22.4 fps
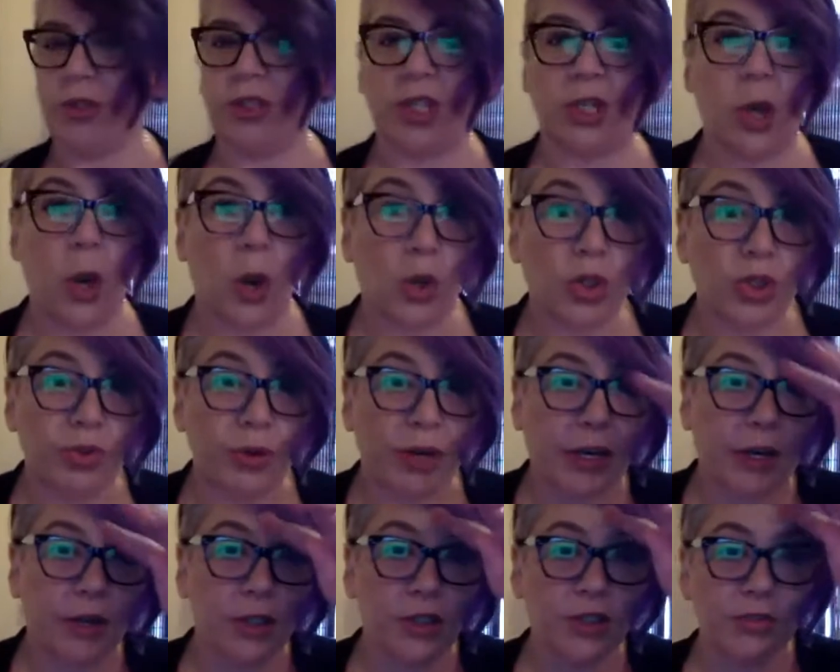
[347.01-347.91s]
to go
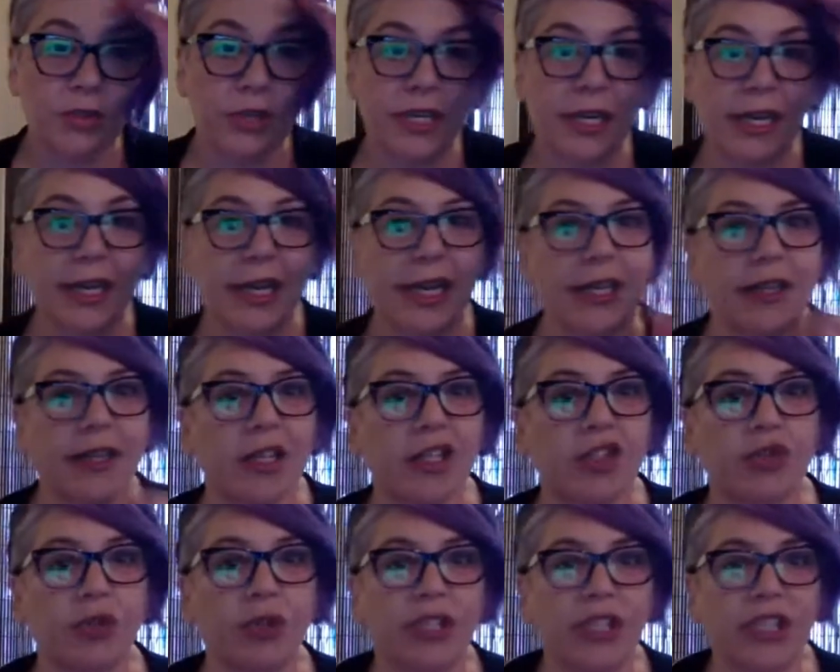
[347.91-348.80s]
trick-or-treating in the
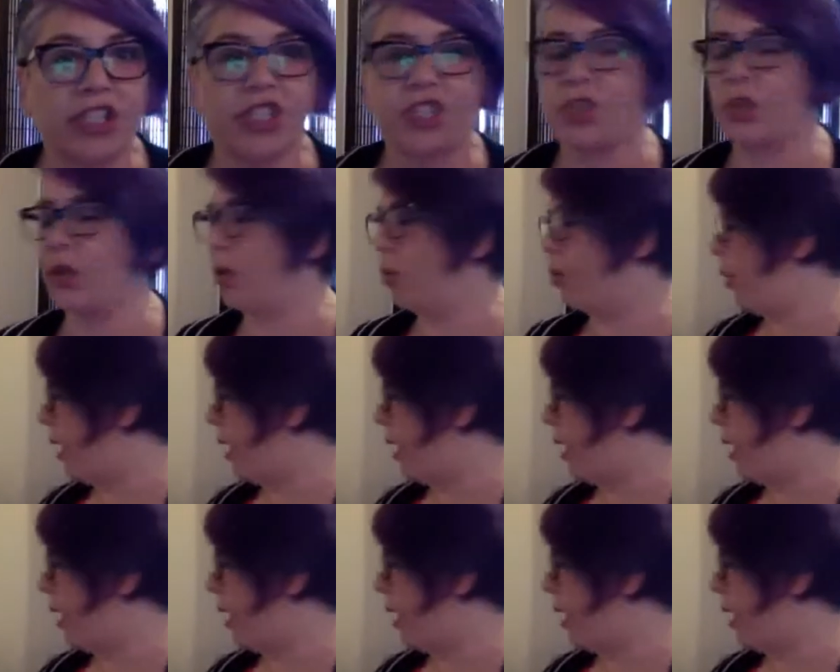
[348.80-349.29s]
traditional